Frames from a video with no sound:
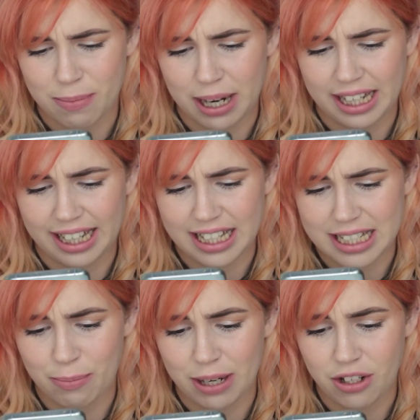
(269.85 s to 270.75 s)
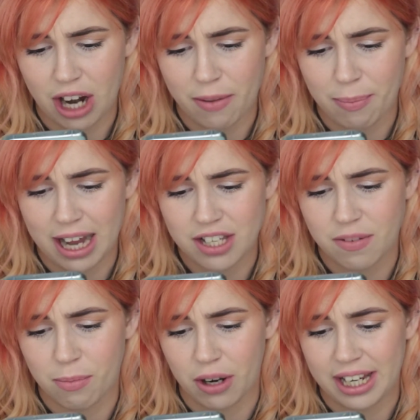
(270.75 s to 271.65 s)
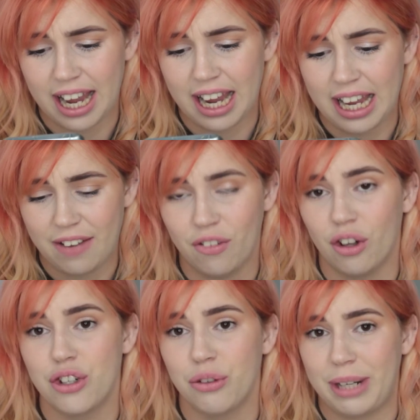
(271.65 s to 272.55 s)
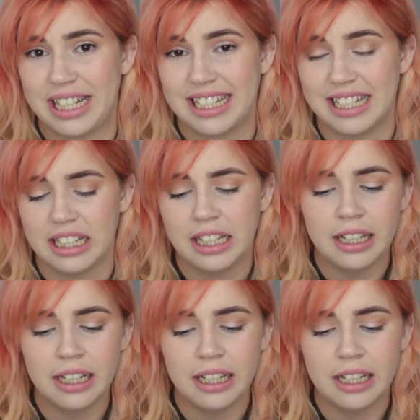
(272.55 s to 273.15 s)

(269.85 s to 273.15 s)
but it can spread to other parts of the body if not treated.